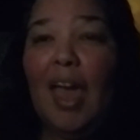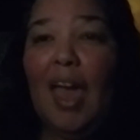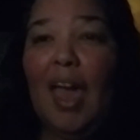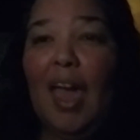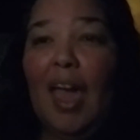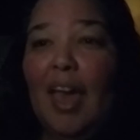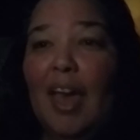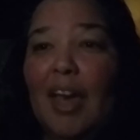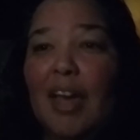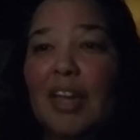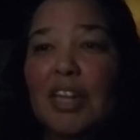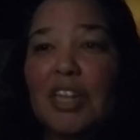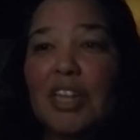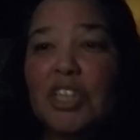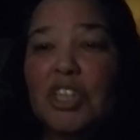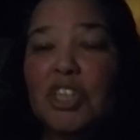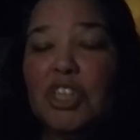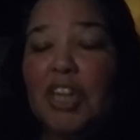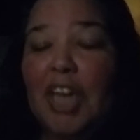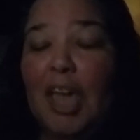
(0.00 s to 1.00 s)

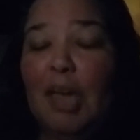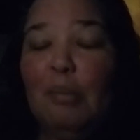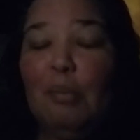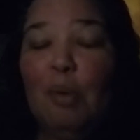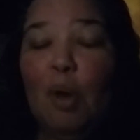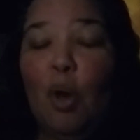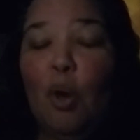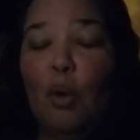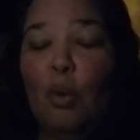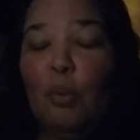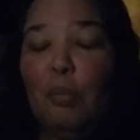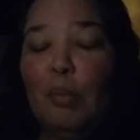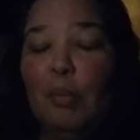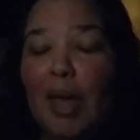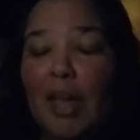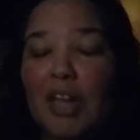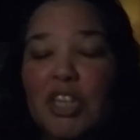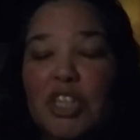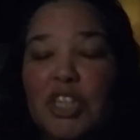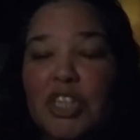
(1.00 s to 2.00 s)
and she came home
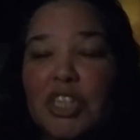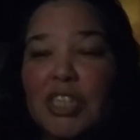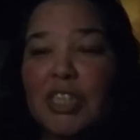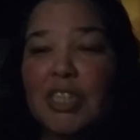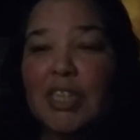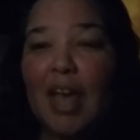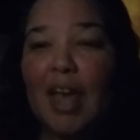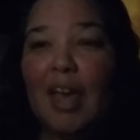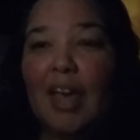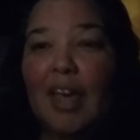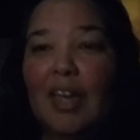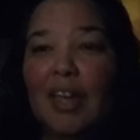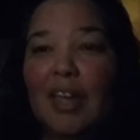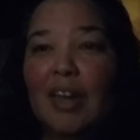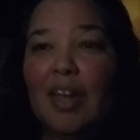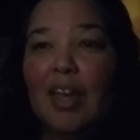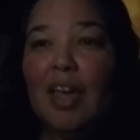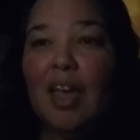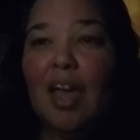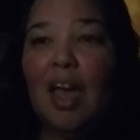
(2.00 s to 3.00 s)
and she
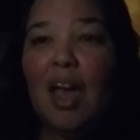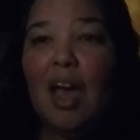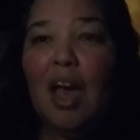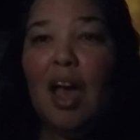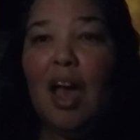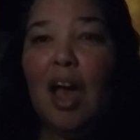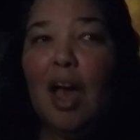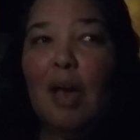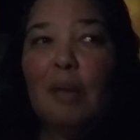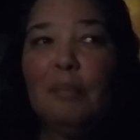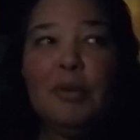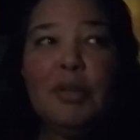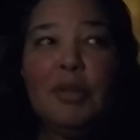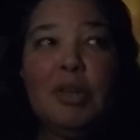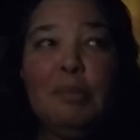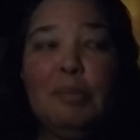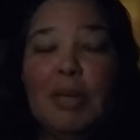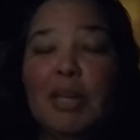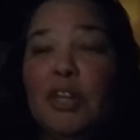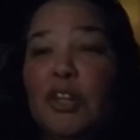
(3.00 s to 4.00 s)
said, I'm going
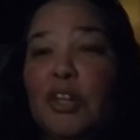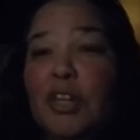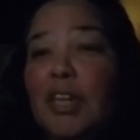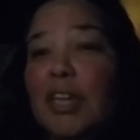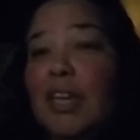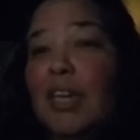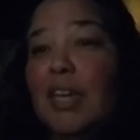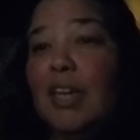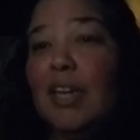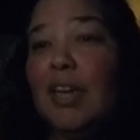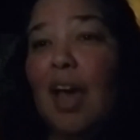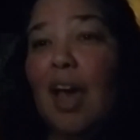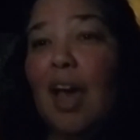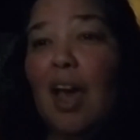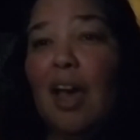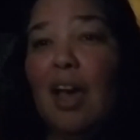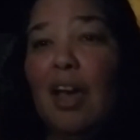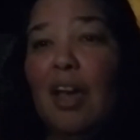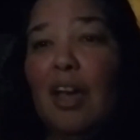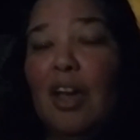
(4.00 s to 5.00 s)
to be cooking
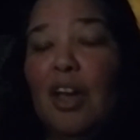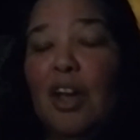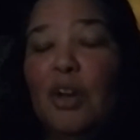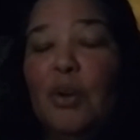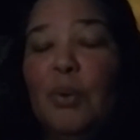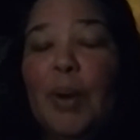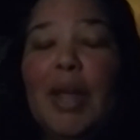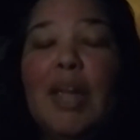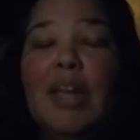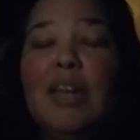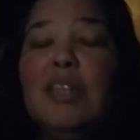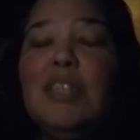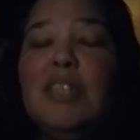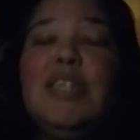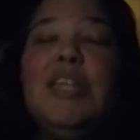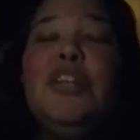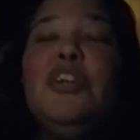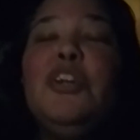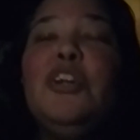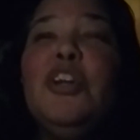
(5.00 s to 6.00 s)
a great
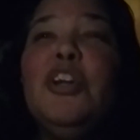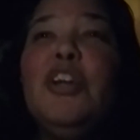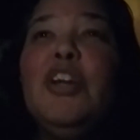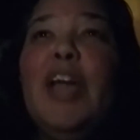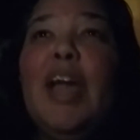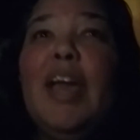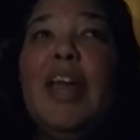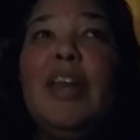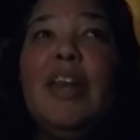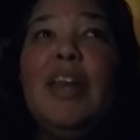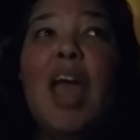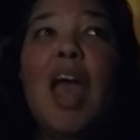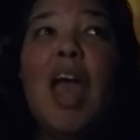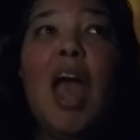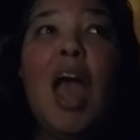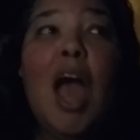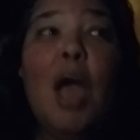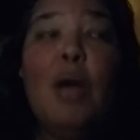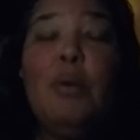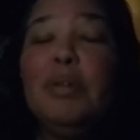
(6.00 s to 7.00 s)
dinner, and
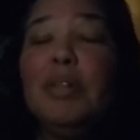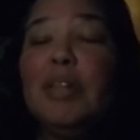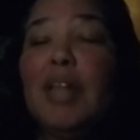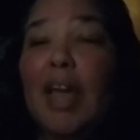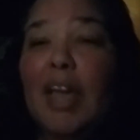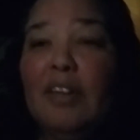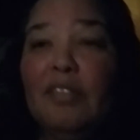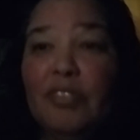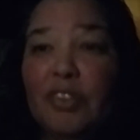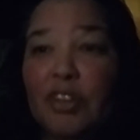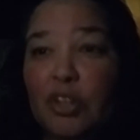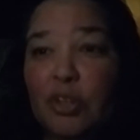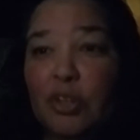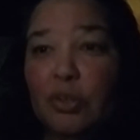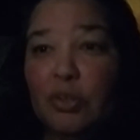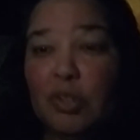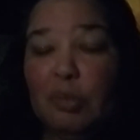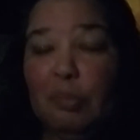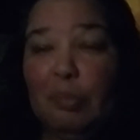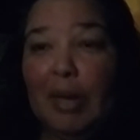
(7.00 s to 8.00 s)
I would like for you
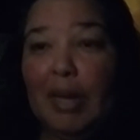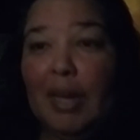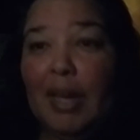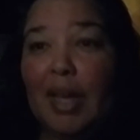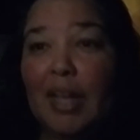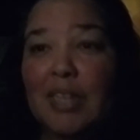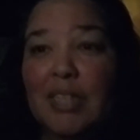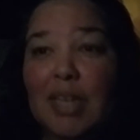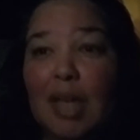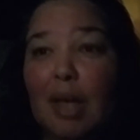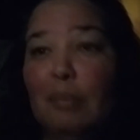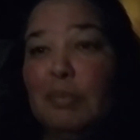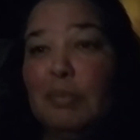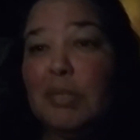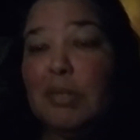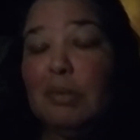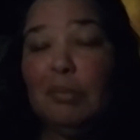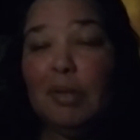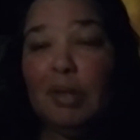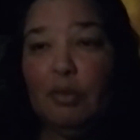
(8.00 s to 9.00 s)
to pick us up
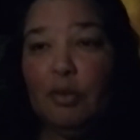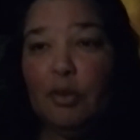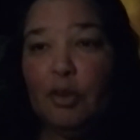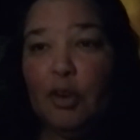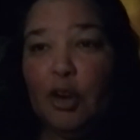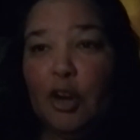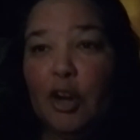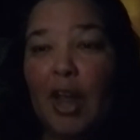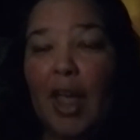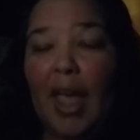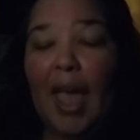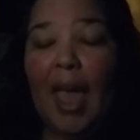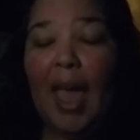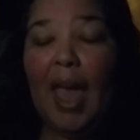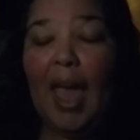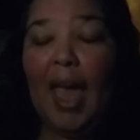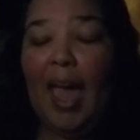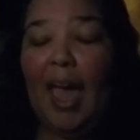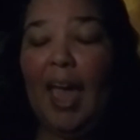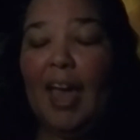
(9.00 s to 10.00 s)
some liver,
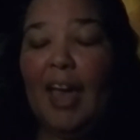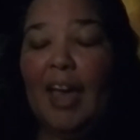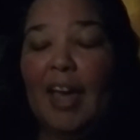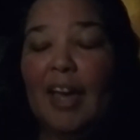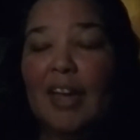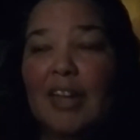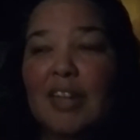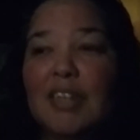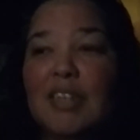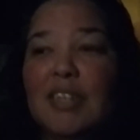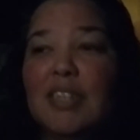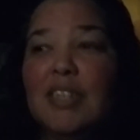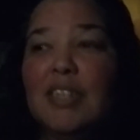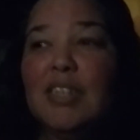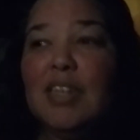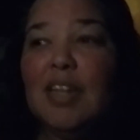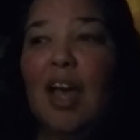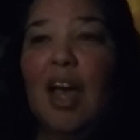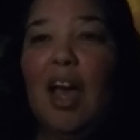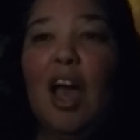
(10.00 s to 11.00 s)
and
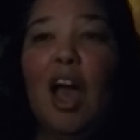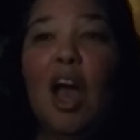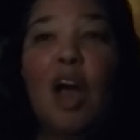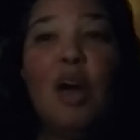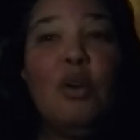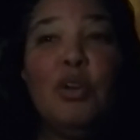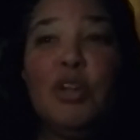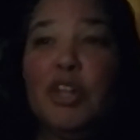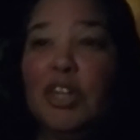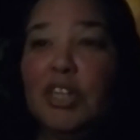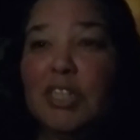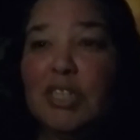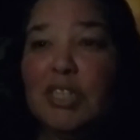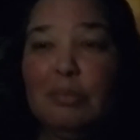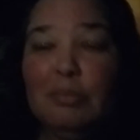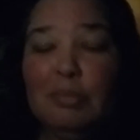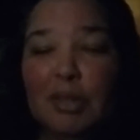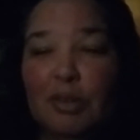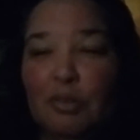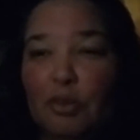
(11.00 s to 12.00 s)
I'll cook
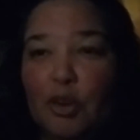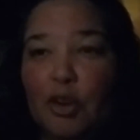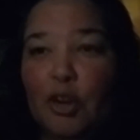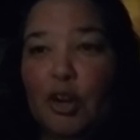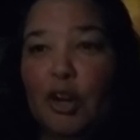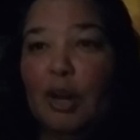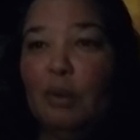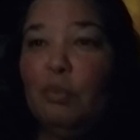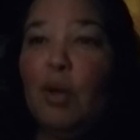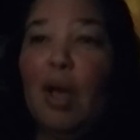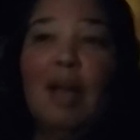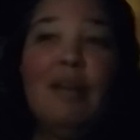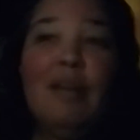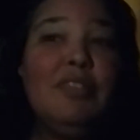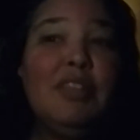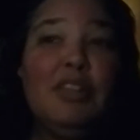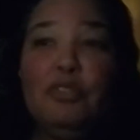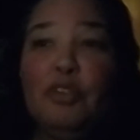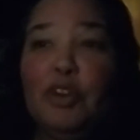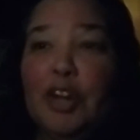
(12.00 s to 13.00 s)
some liver, and we'll have
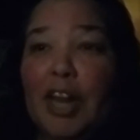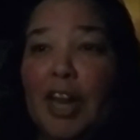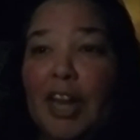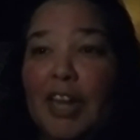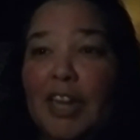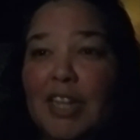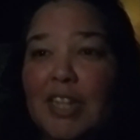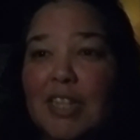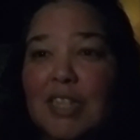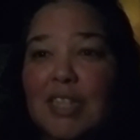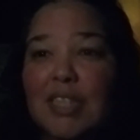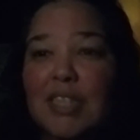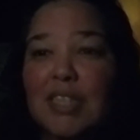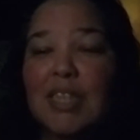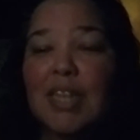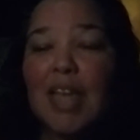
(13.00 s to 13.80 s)
liver and onions,